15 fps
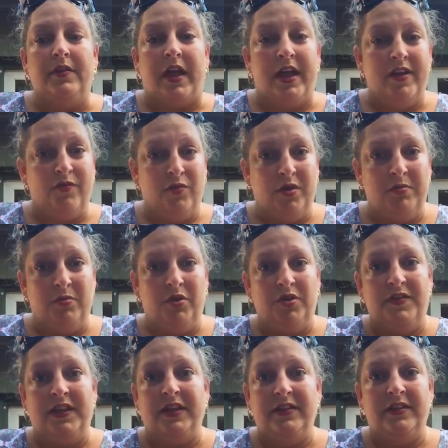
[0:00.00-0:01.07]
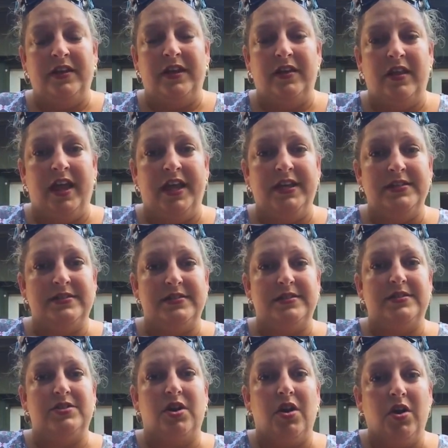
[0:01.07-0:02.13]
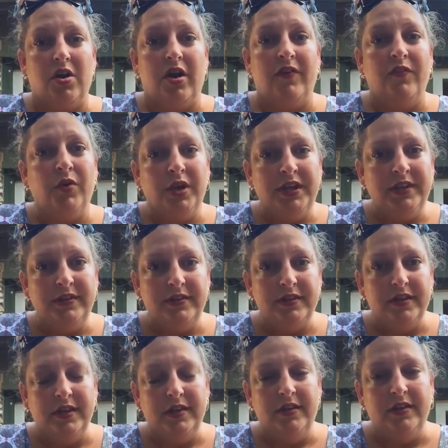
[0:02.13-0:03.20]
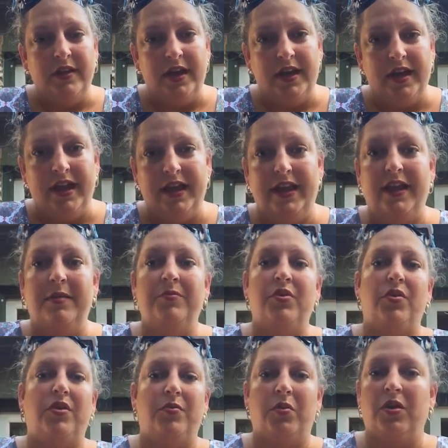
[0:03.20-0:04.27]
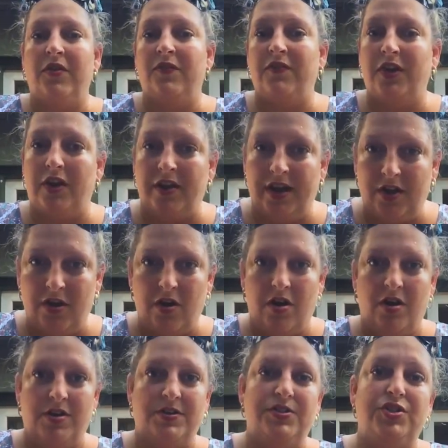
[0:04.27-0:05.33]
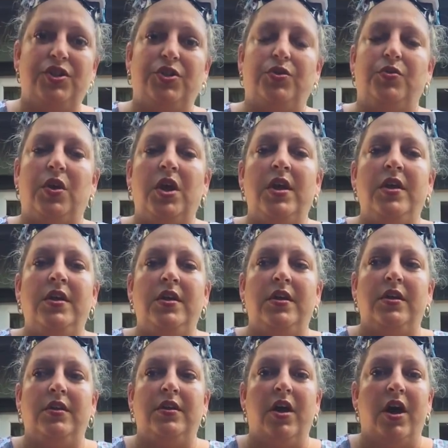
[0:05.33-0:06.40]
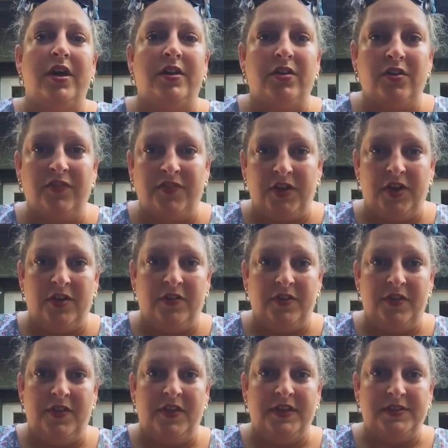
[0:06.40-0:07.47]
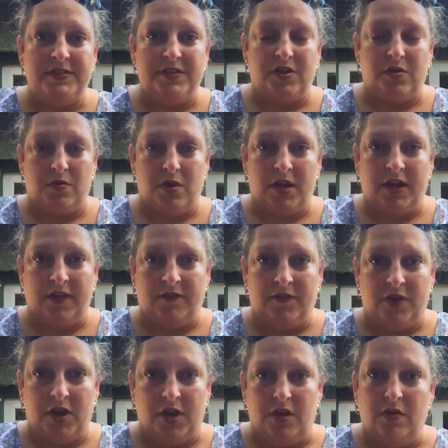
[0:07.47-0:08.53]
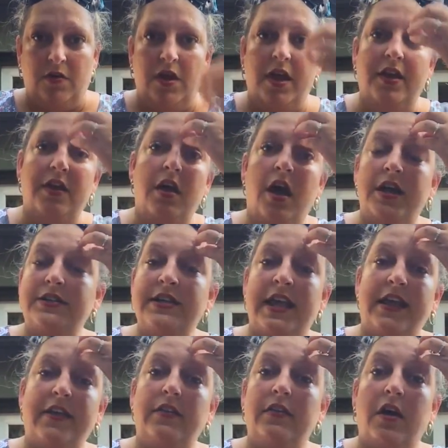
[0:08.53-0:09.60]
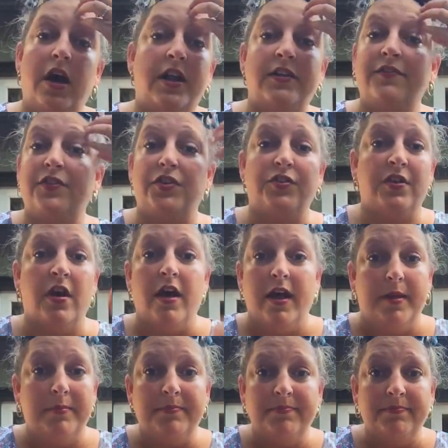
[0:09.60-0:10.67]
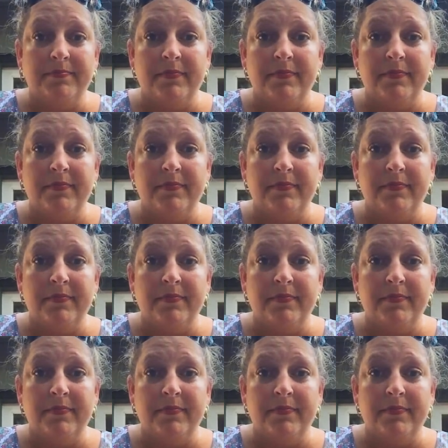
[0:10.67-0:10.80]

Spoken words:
I have one more thing that I'd like us to start off with, and I am going to work very hard to not interfere in the things that are working for you and not take a lot of your time.